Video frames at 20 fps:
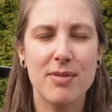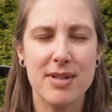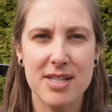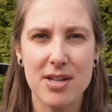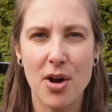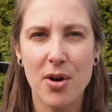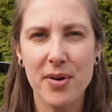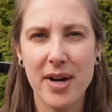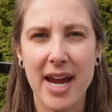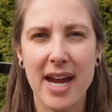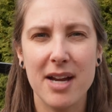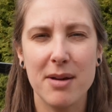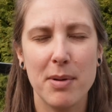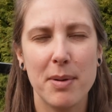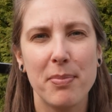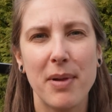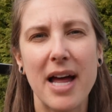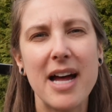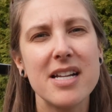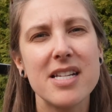it's okay to be
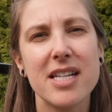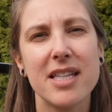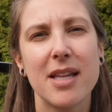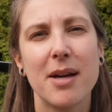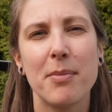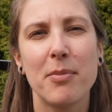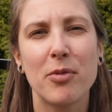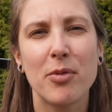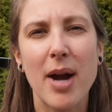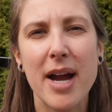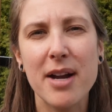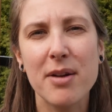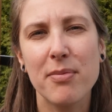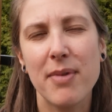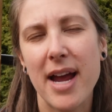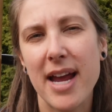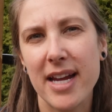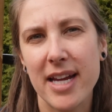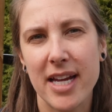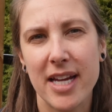planting them right
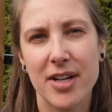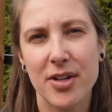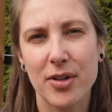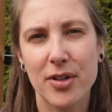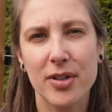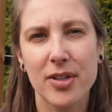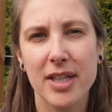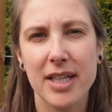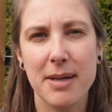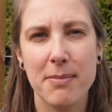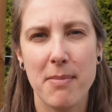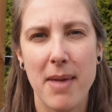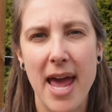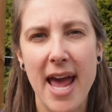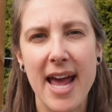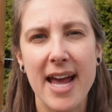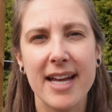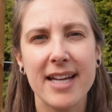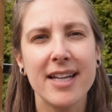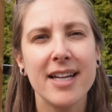away in early
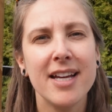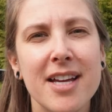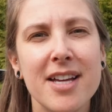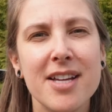May.